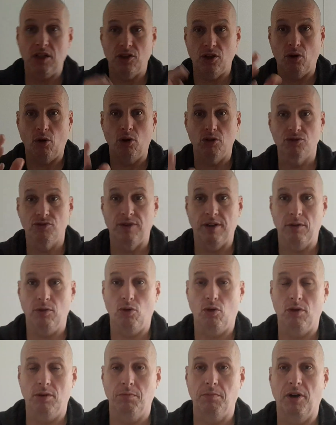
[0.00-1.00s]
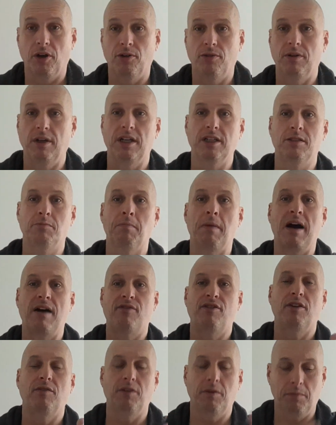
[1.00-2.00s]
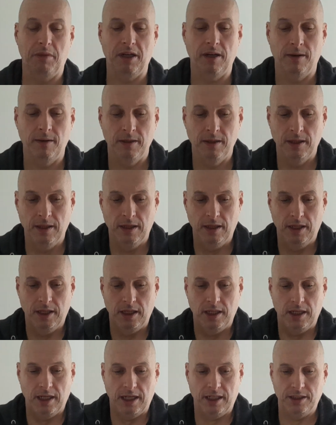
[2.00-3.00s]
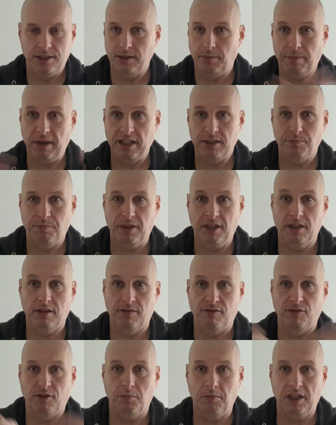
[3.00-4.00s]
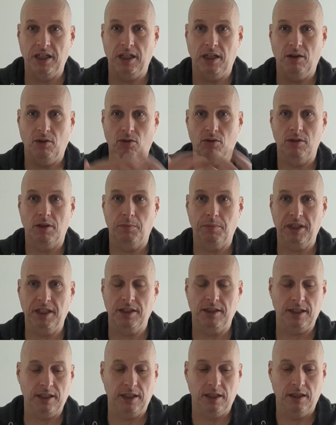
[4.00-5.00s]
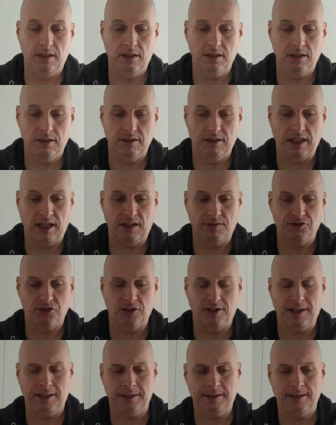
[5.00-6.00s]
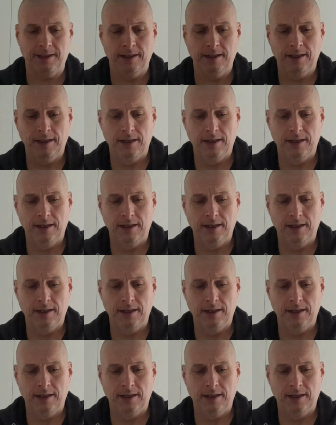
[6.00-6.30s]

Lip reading: the ordinary Lowenbrau, is my favourite beer. It's the best beer for me on the PD that I've tried.